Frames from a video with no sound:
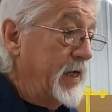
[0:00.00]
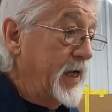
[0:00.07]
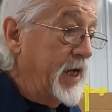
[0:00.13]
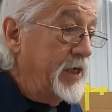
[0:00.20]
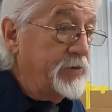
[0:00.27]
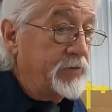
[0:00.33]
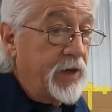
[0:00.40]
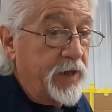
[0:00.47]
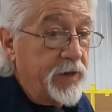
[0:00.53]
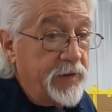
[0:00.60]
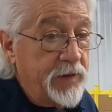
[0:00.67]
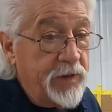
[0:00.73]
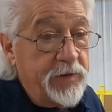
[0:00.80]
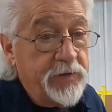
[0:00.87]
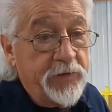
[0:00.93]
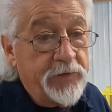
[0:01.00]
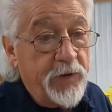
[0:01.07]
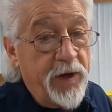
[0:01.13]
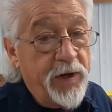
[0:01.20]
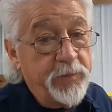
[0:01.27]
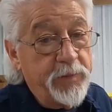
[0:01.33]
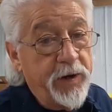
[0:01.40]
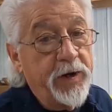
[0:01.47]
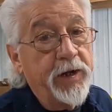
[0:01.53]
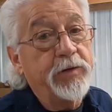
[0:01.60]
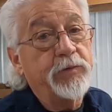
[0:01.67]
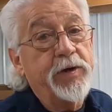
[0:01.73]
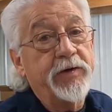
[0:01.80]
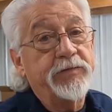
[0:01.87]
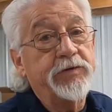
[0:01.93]
hydraulic throwout
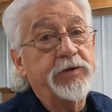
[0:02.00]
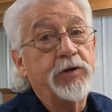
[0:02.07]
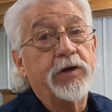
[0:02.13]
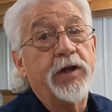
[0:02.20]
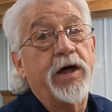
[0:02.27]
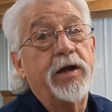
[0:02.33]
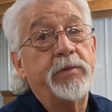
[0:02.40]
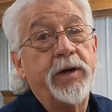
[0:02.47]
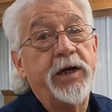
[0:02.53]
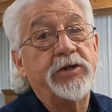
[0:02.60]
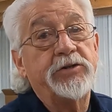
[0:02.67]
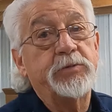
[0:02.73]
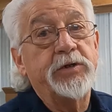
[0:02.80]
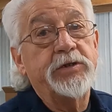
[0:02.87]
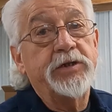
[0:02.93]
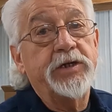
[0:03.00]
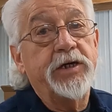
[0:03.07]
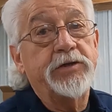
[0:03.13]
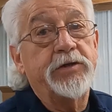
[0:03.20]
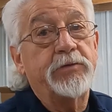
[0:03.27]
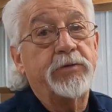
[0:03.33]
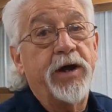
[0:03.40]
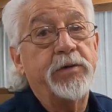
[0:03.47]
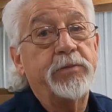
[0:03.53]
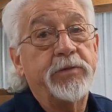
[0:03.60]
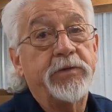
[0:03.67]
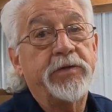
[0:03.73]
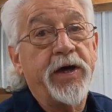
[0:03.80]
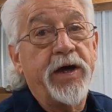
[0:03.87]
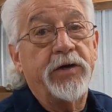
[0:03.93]
bearing. We have to do a lot of measurement to get the right
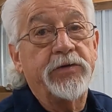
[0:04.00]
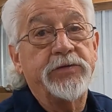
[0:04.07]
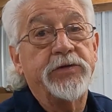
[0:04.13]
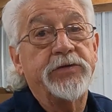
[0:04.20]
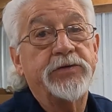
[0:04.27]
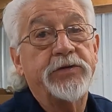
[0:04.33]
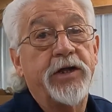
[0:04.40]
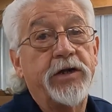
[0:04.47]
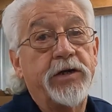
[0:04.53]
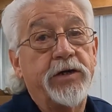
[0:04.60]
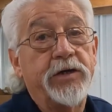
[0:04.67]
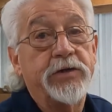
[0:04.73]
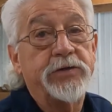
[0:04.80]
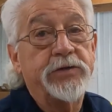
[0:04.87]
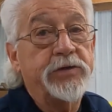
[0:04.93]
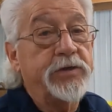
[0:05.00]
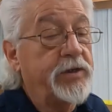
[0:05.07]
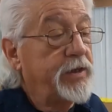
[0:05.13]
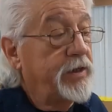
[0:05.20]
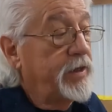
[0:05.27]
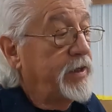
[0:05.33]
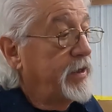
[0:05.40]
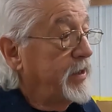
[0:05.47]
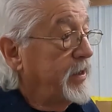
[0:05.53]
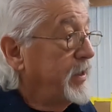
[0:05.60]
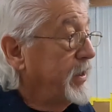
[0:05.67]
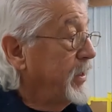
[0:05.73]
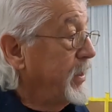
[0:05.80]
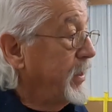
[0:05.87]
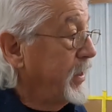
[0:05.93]
thousandths clearance.
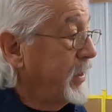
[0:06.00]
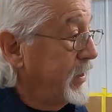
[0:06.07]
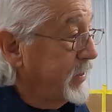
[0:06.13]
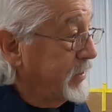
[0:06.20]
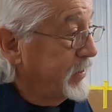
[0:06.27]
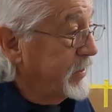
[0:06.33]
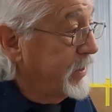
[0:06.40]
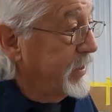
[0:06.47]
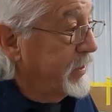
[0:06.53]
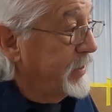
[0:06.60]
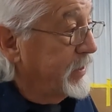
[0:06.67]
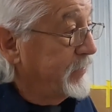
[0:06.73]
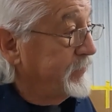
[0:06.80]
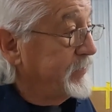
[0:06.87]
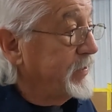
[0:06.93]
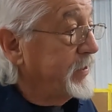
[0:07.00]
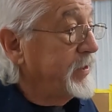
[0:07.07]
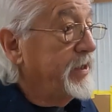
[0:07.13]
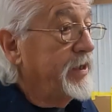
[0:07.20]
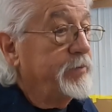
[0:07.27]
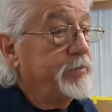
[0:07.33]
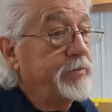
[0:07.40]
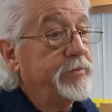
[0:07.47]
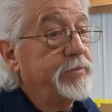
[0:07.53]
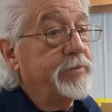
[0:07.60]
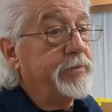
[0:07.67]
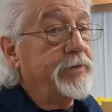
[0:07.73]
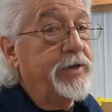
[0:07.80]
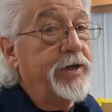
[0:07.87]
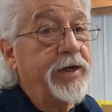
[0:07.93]
And I've ended up
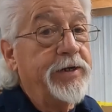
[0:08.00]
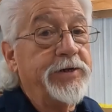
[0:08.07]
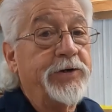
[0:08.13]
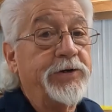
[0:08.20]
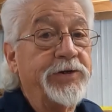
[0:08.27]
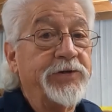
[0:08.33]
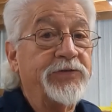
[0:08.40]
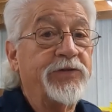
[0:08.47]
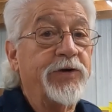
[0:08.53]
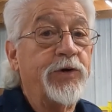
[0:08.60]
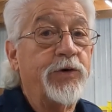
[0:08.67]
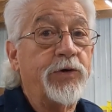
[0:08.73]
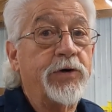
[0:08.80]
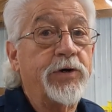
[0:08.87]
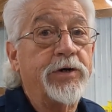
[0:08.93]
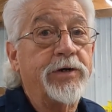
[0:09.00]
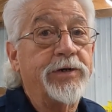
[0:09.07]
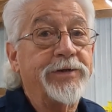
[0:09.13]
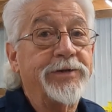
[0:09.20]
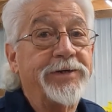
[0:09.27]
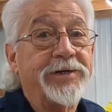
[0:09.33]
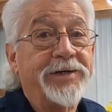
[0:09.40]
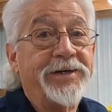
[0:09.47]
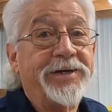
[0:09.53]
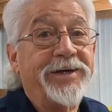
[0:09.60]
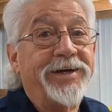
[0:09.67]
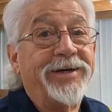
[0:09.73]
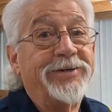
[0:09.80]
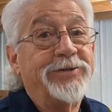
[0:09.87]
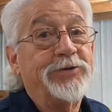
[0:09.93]
cutting on his floor, and
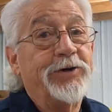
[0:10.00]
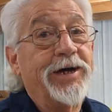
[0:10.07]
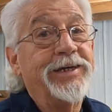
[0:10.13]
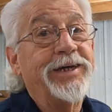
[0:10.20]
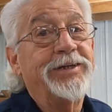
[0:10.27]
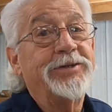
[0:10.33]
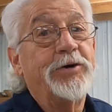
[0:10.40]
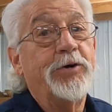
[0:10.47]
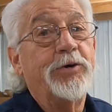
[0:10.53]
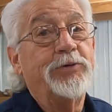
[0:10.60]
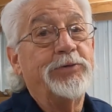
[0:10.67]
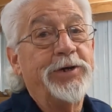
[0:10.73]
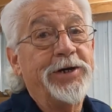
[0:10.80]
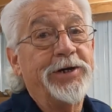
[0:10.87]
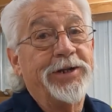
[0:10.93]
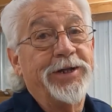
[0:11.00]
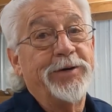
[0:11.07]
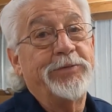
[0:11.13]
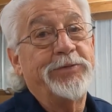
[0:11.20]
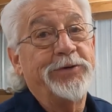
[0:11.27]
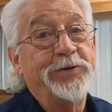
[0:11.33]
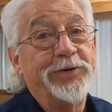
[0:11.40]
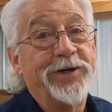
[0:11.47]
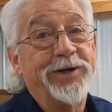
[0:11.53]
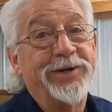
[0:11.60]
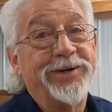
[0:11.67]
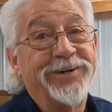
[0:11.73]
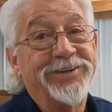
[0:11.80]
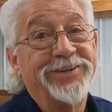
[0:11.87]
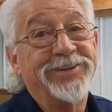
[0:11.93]
so I can get the whole deal up through
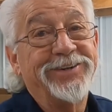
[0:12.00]
there.